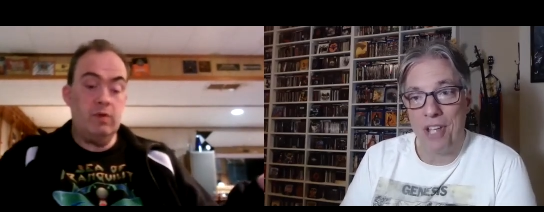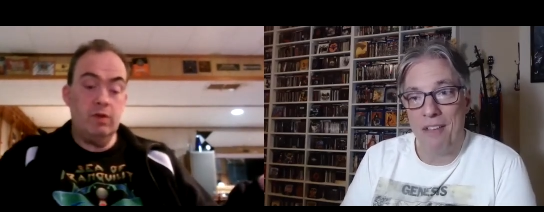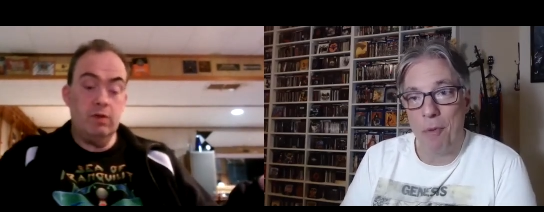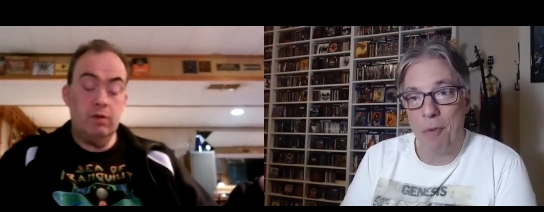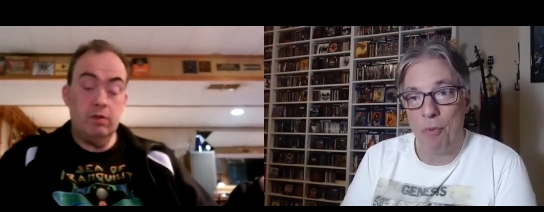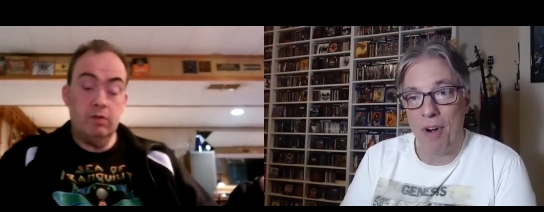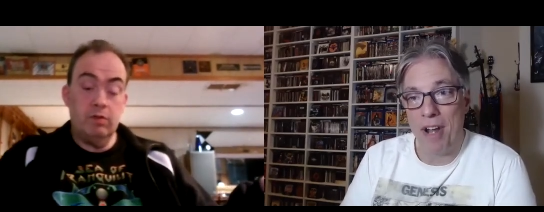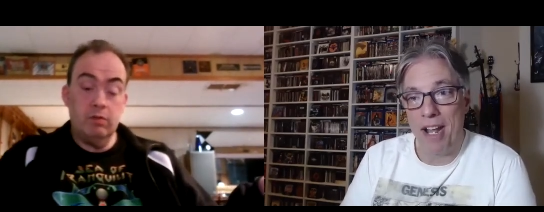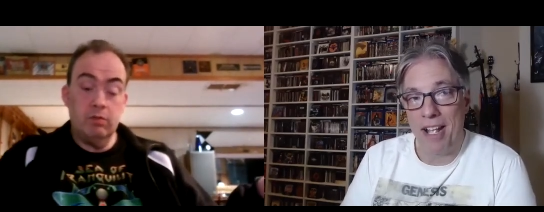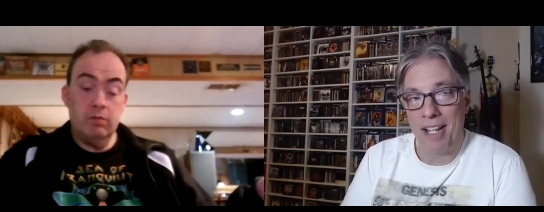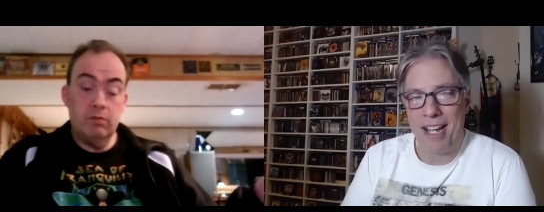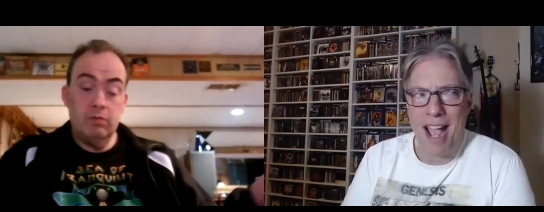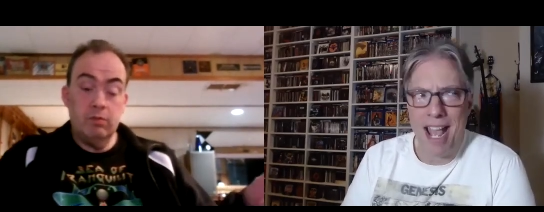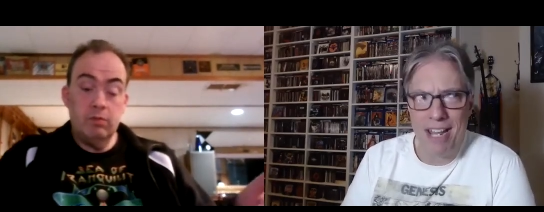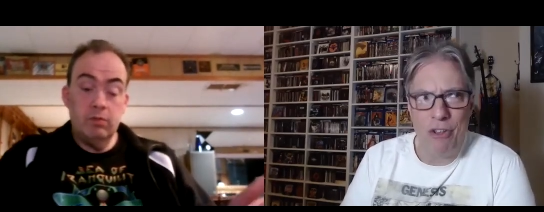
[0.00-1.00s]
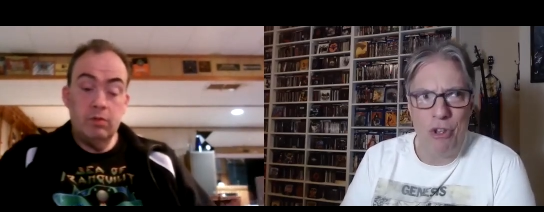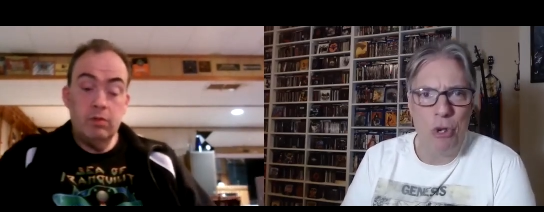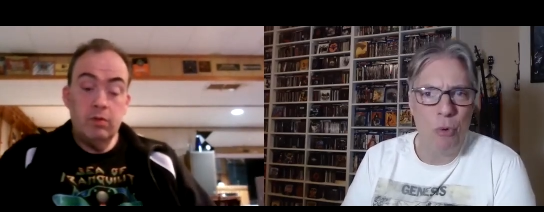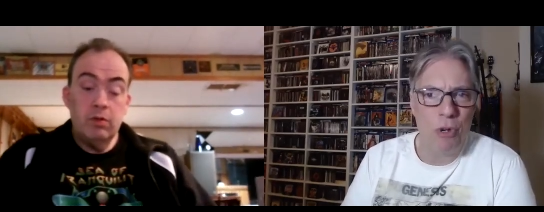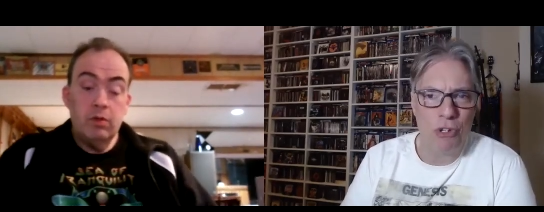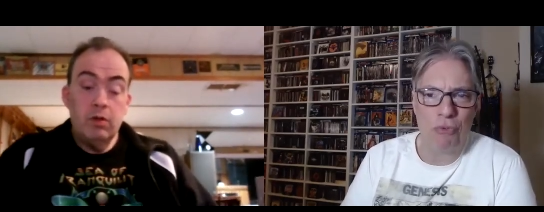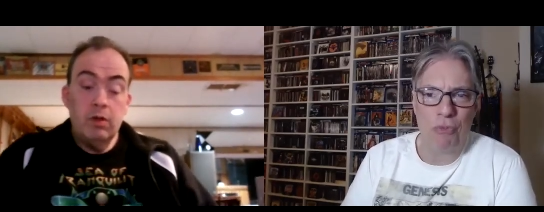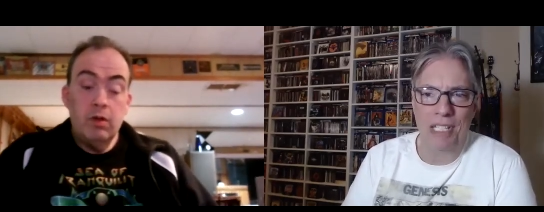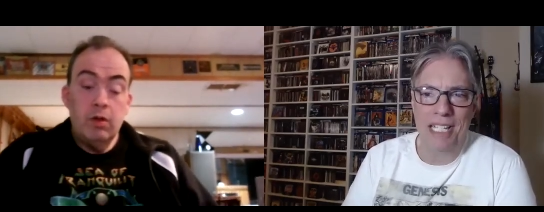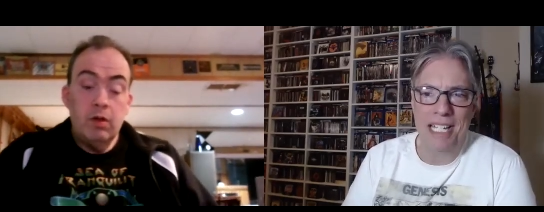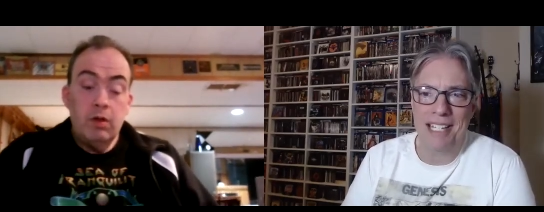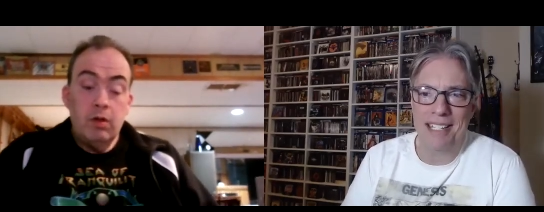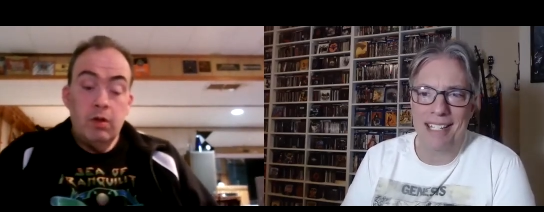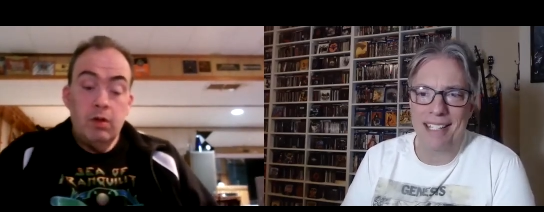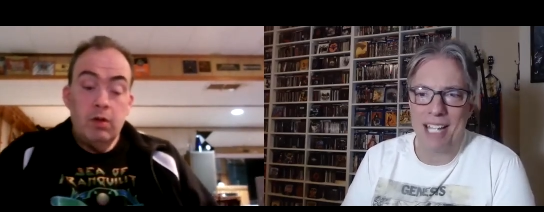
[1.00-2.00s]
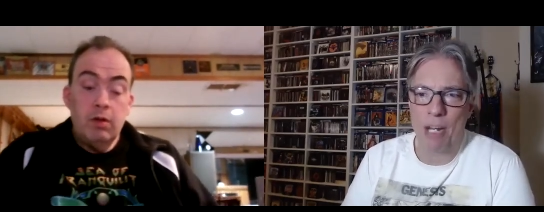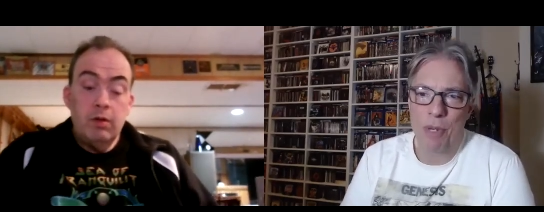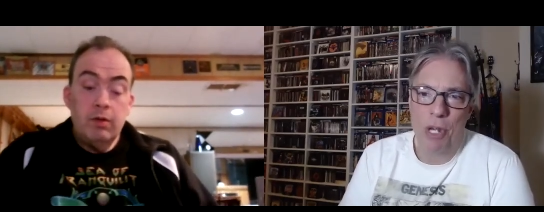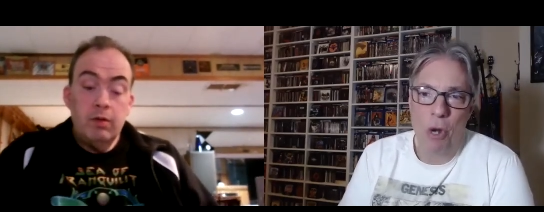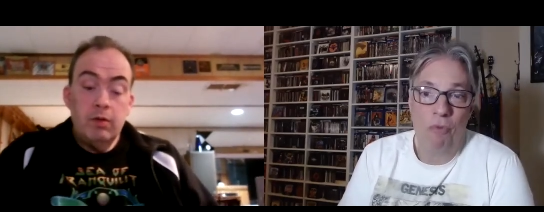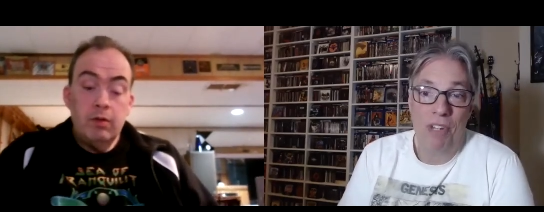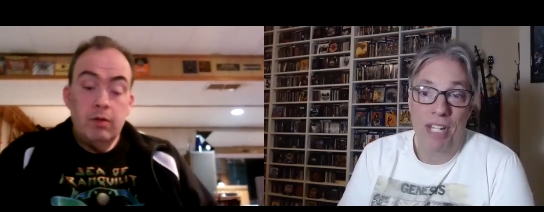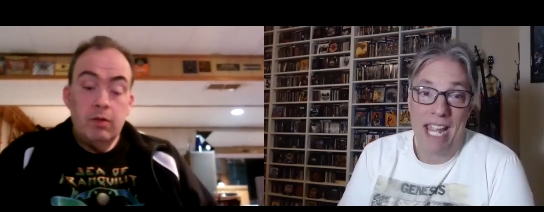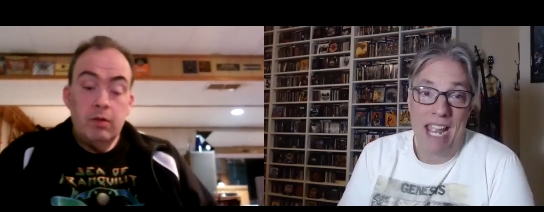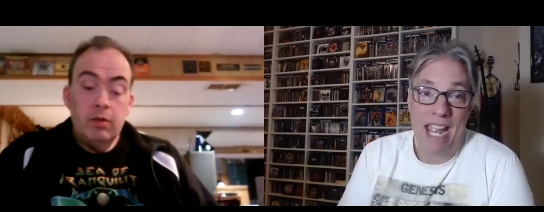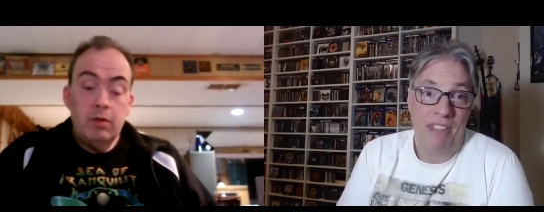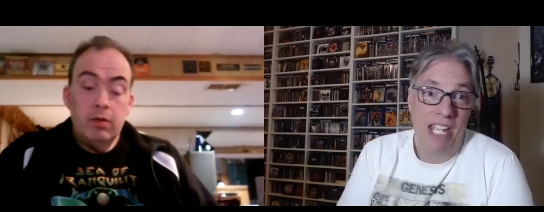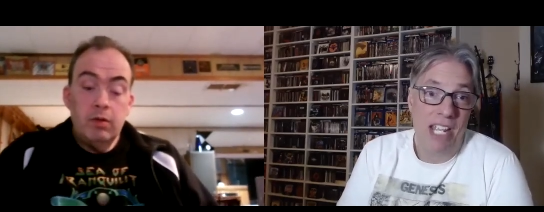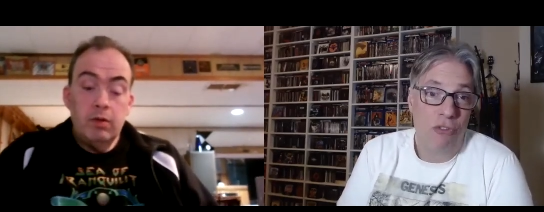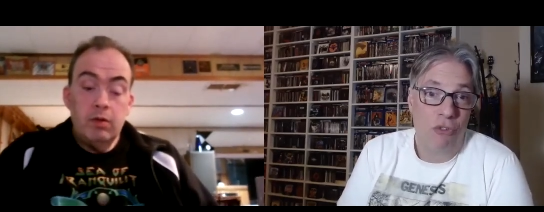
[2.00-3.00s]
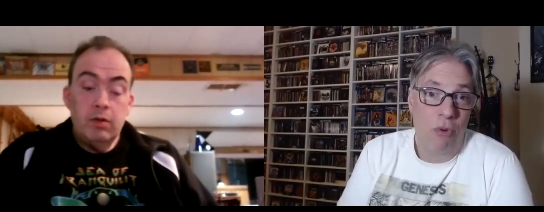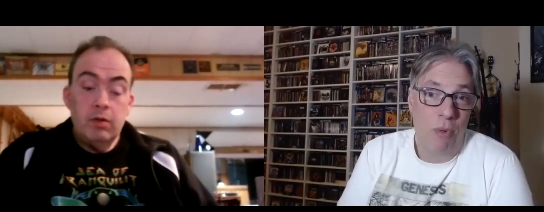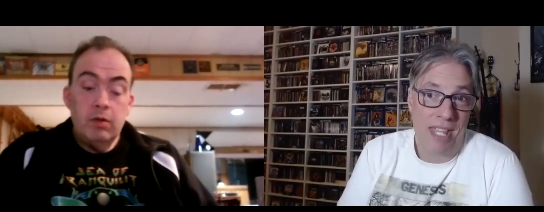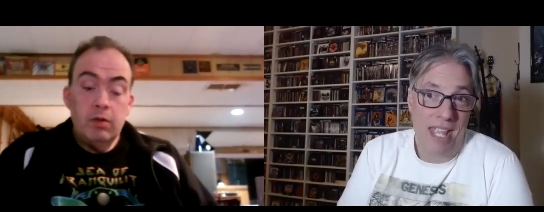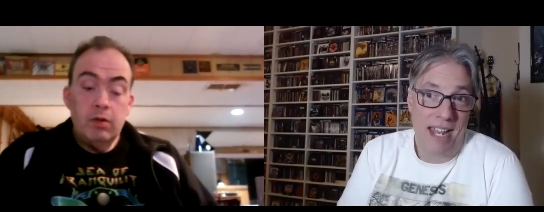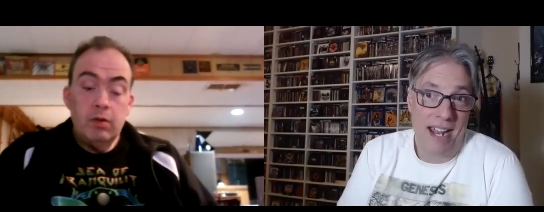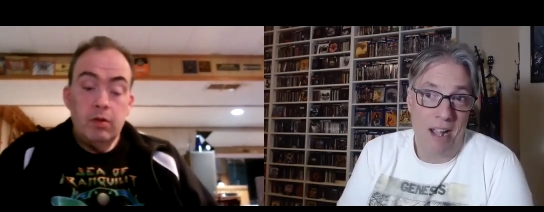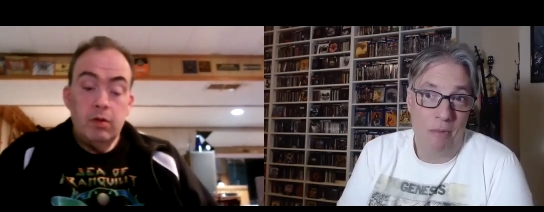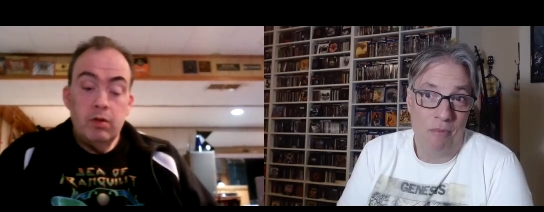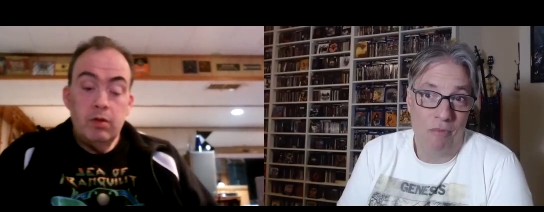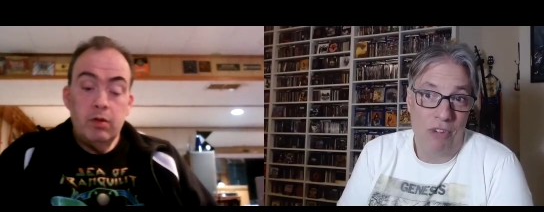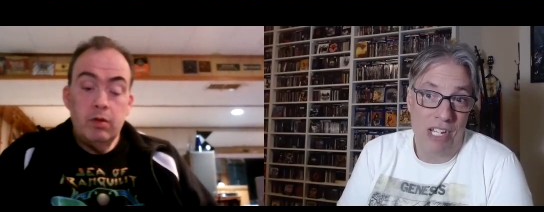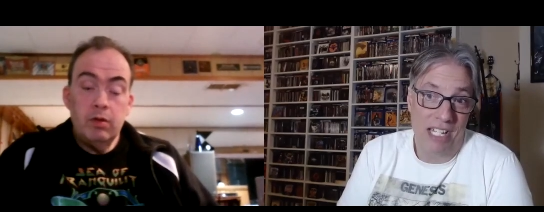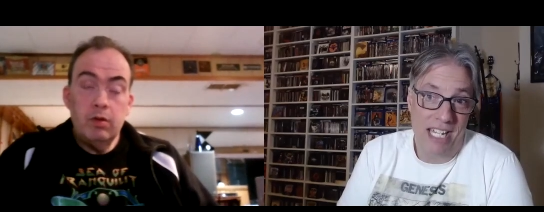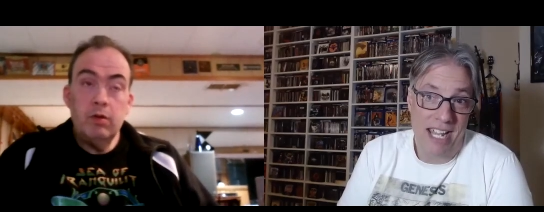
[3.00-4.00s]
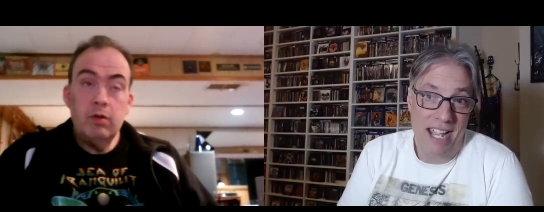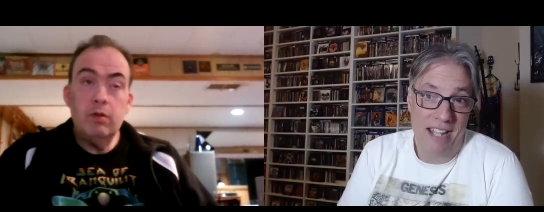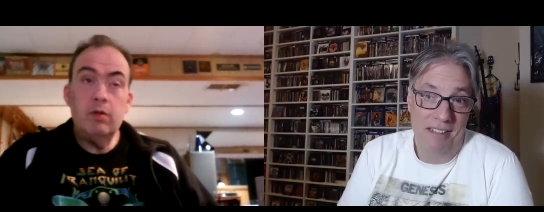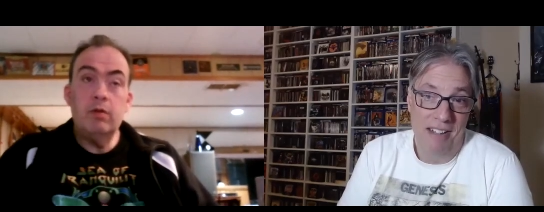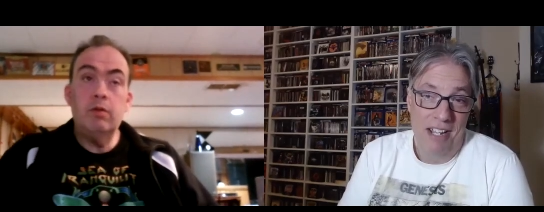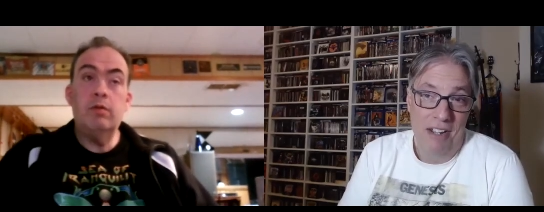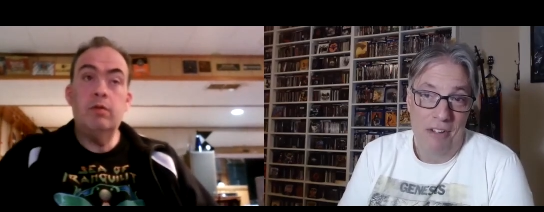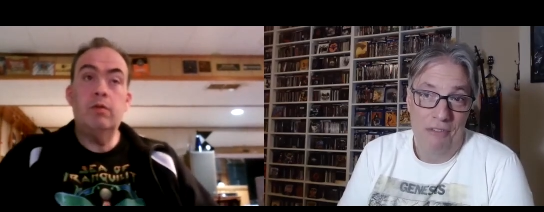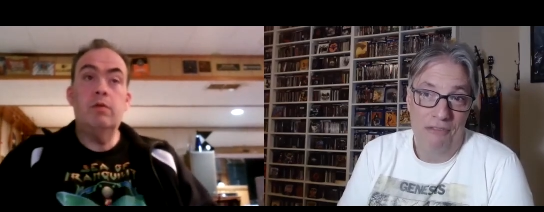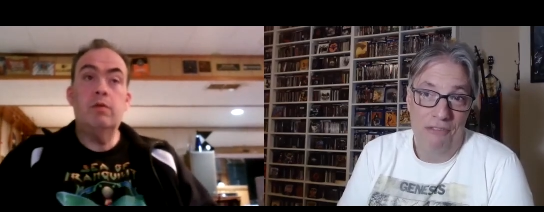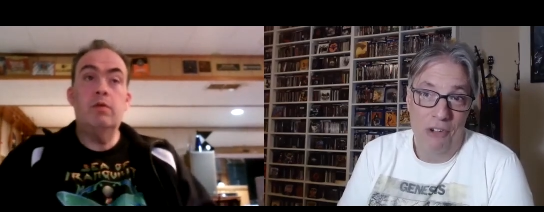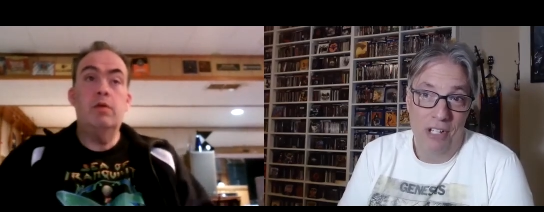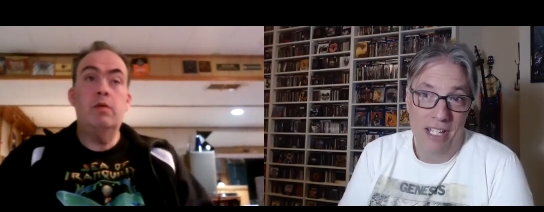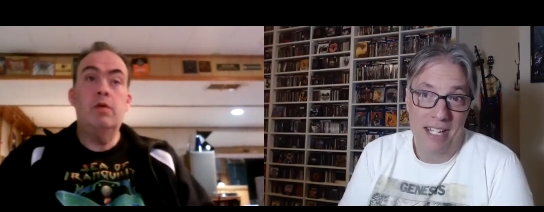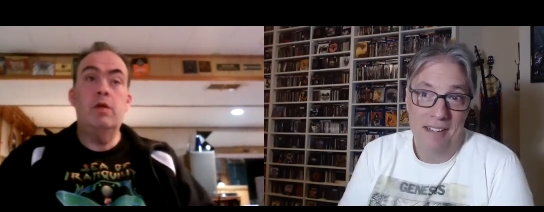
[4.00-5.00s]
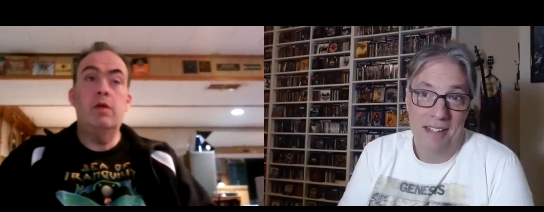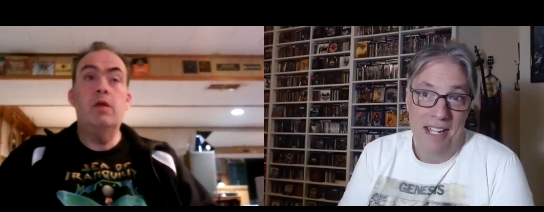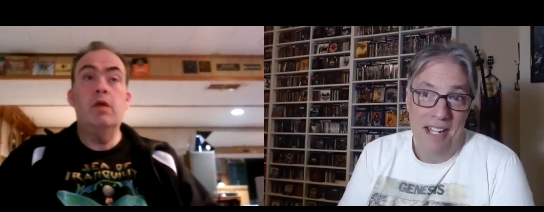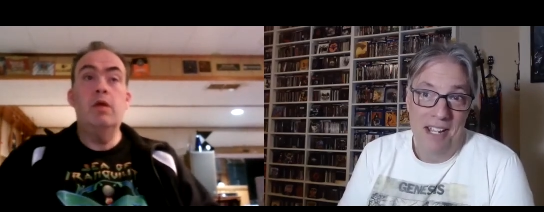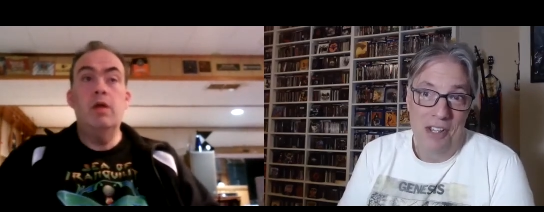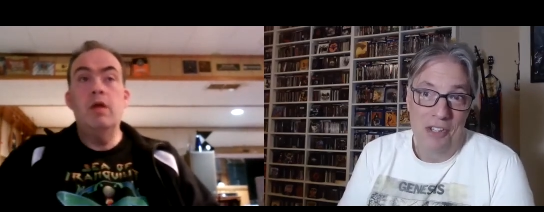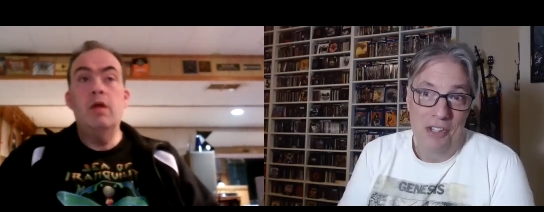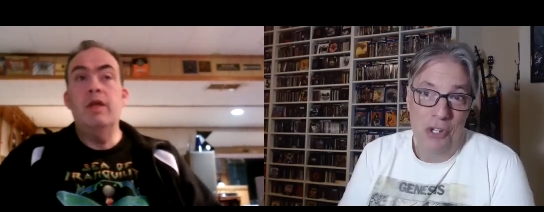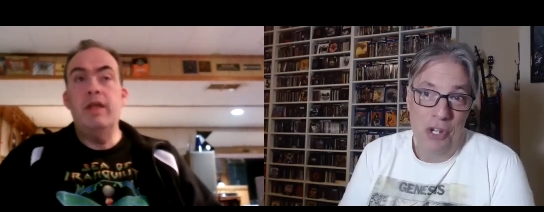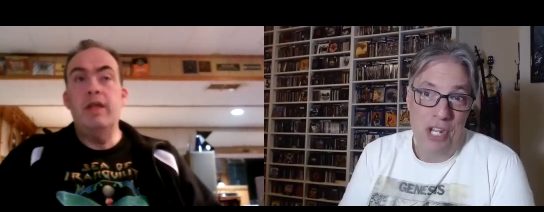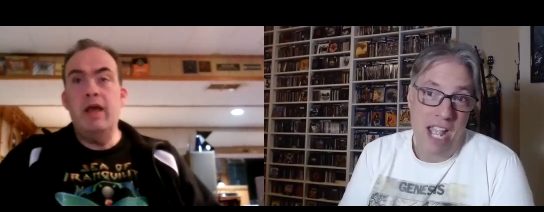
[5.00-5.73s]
Speaker 1: have a brand a kind of newish release it's like we don't really have the history with that album really yet fully so yeah.